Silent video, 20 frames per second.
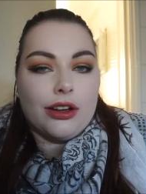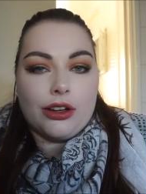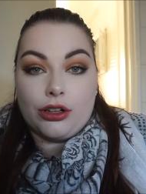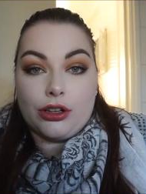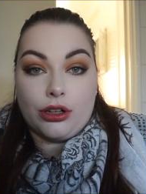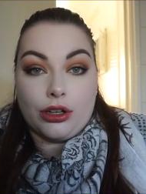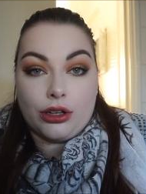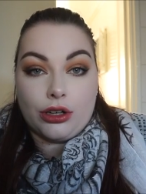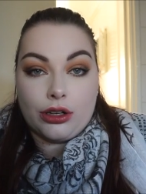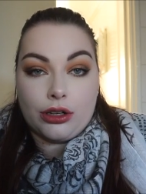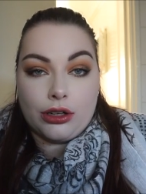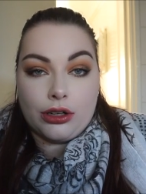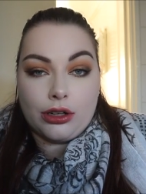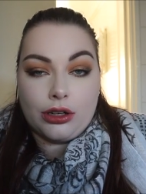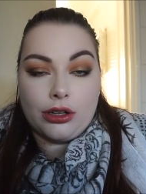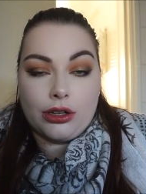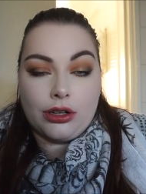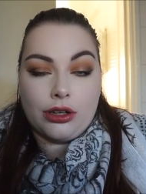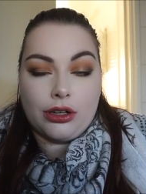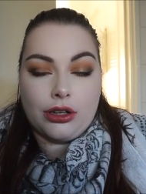
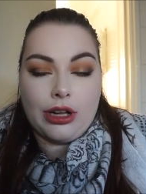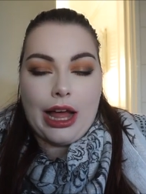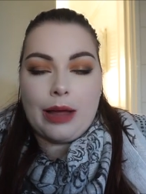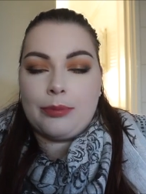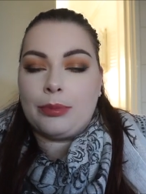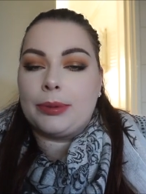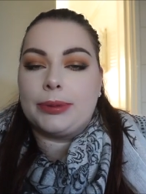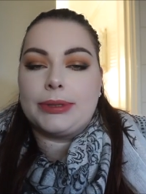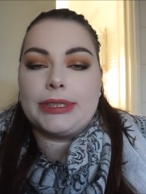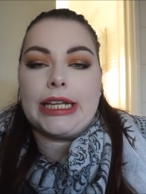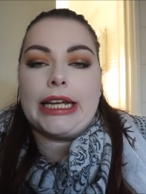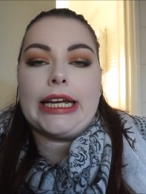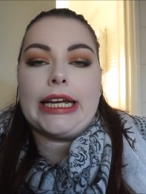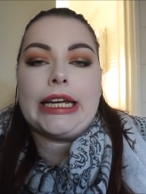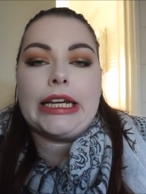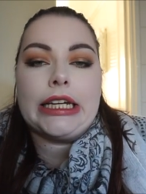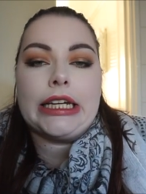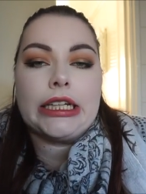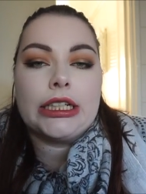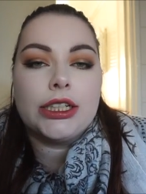girl, I'm
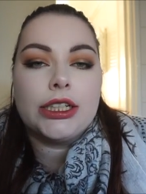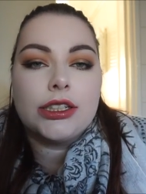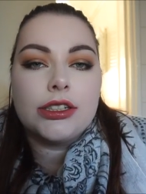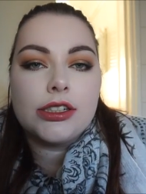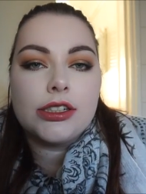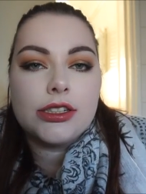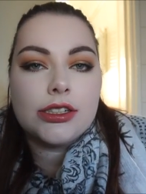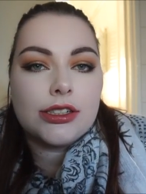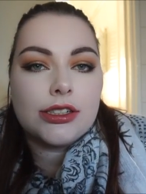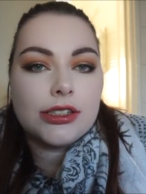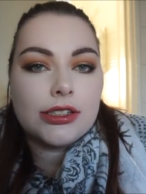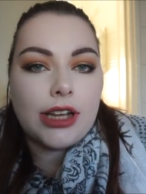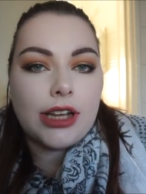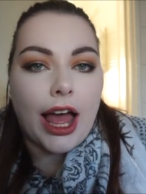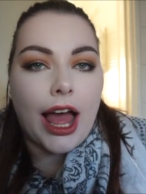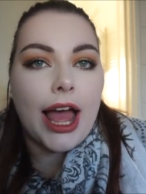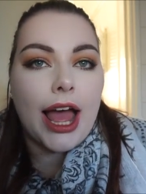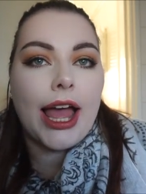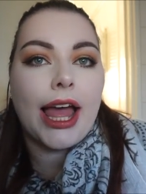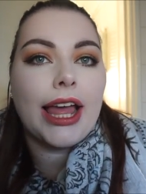obsessed.
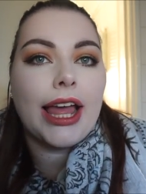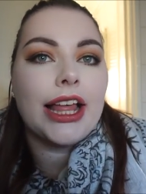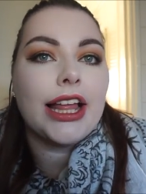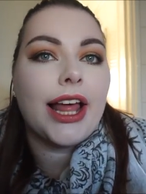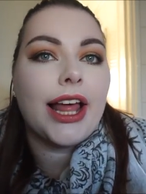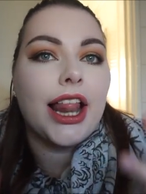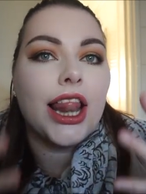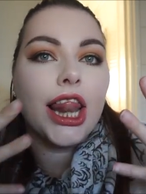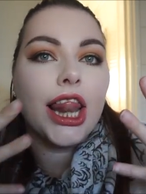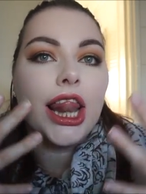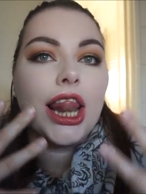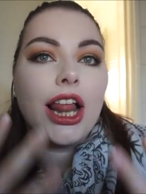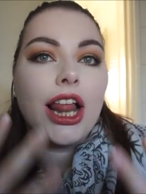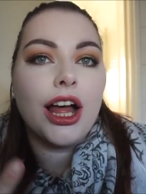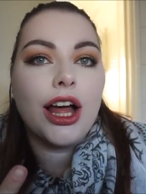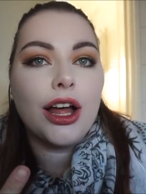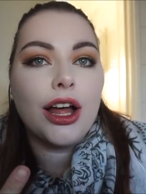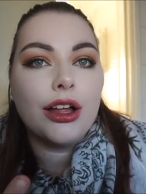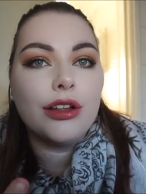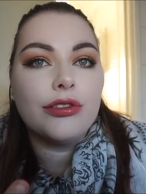I
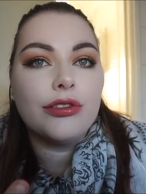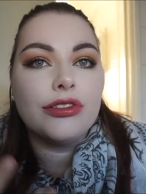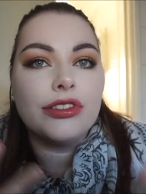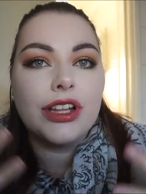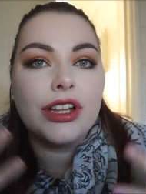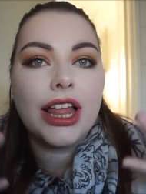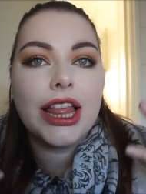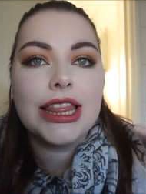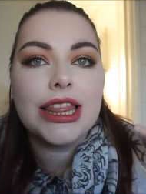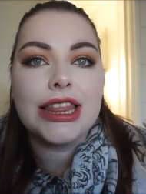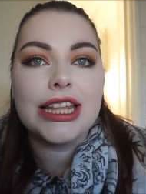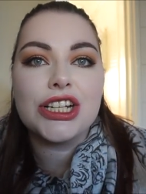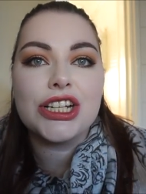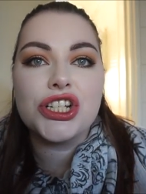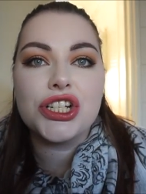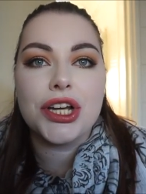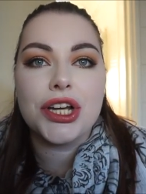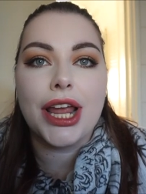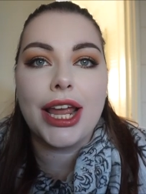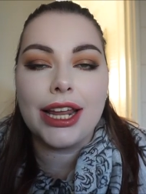love this
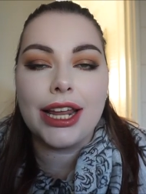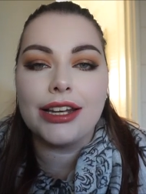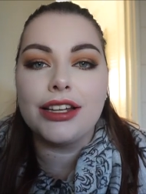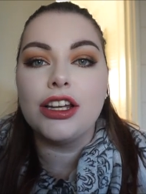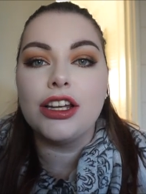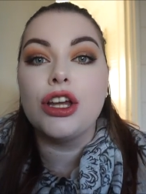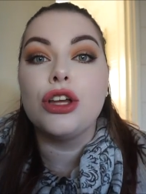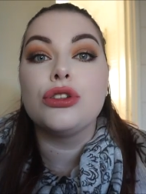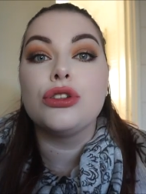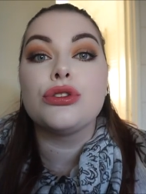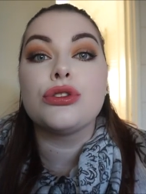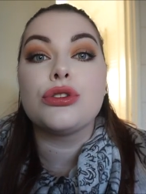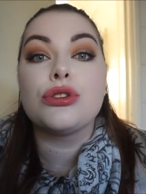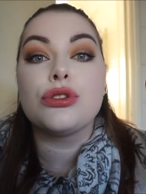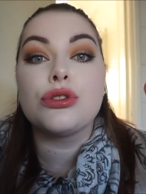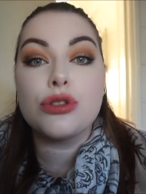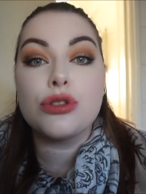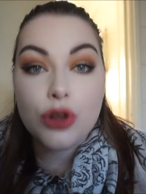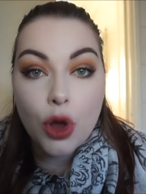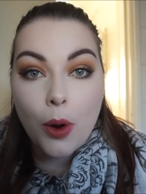shade
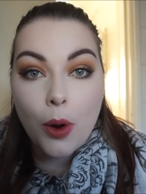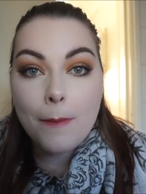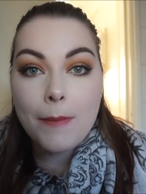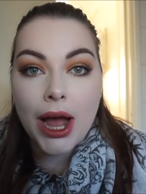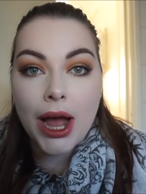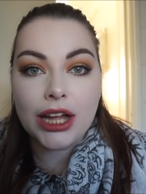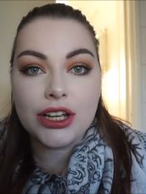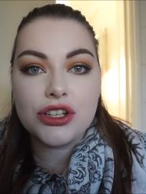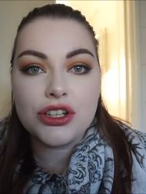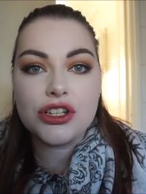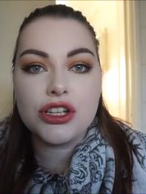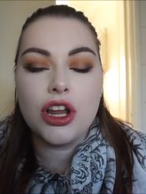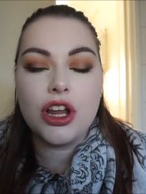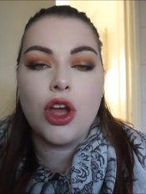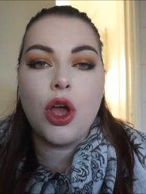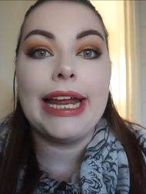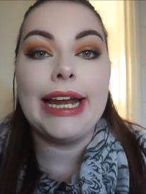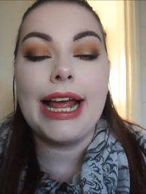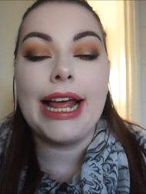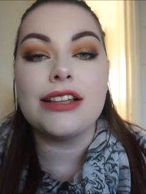so much.
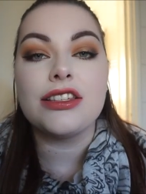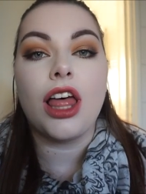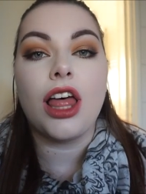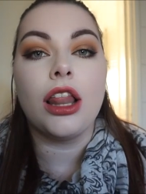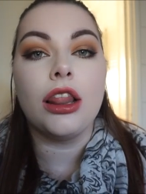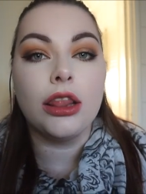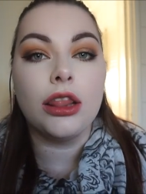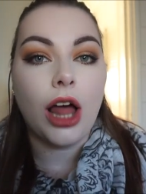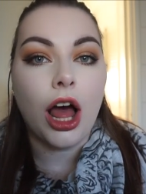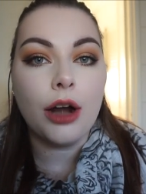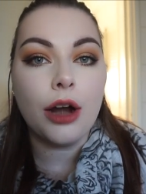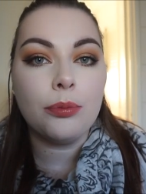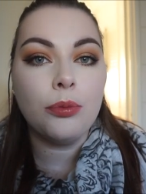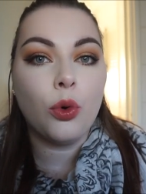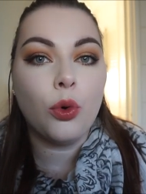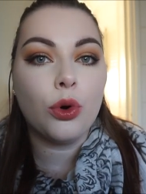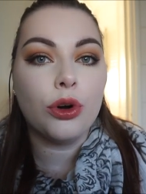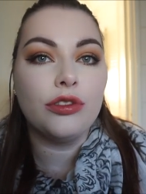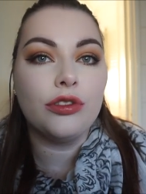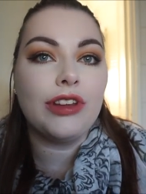It has a lot
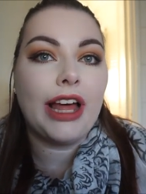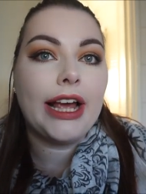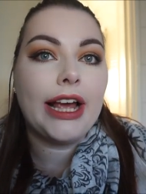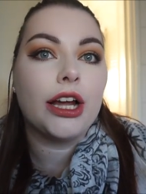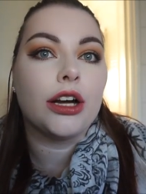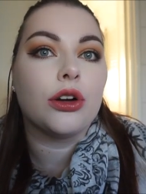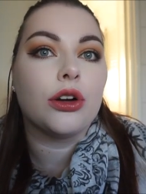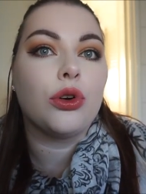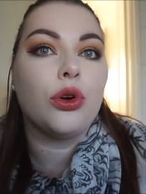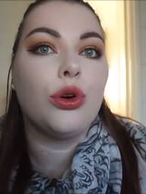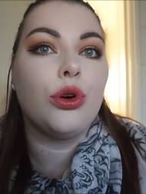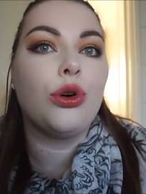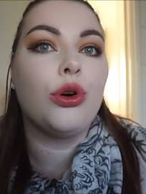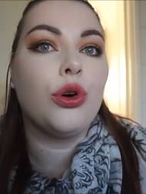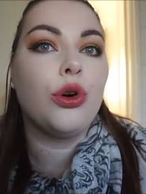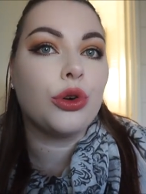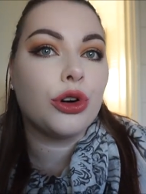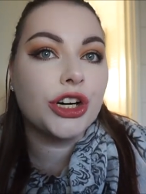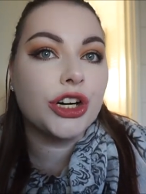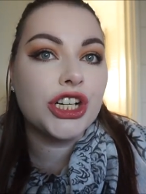more of like an
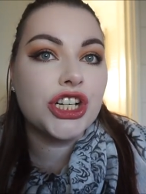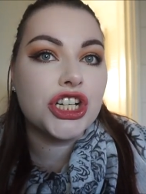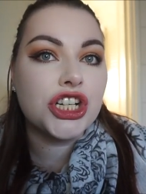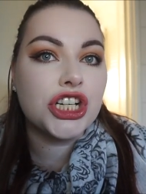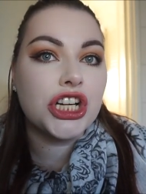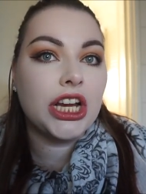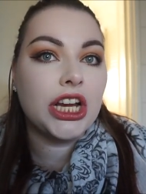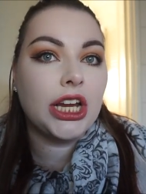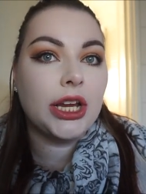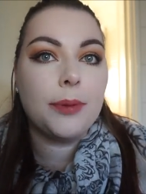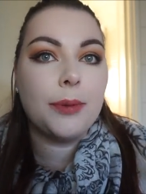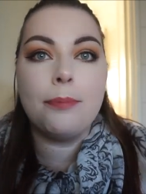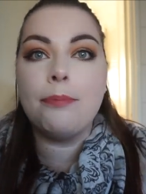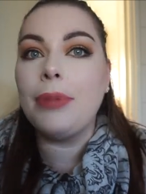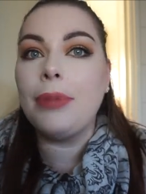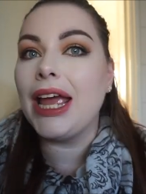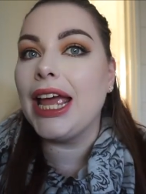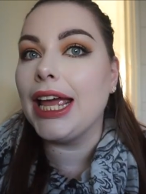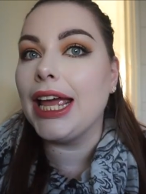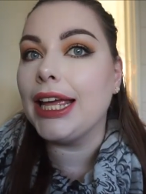orangey,
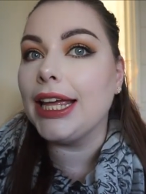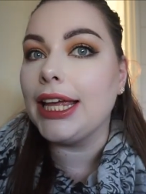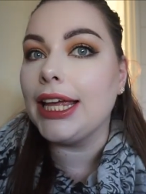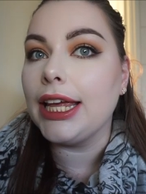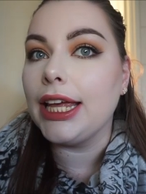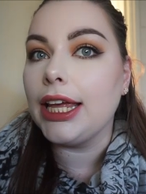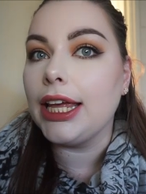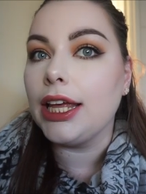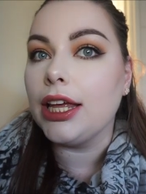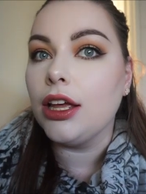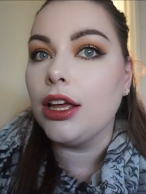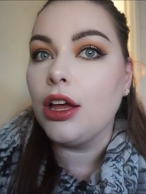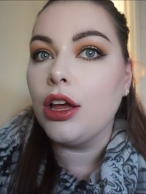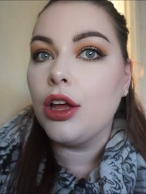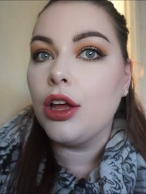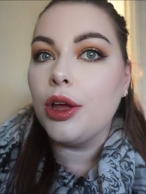pinky,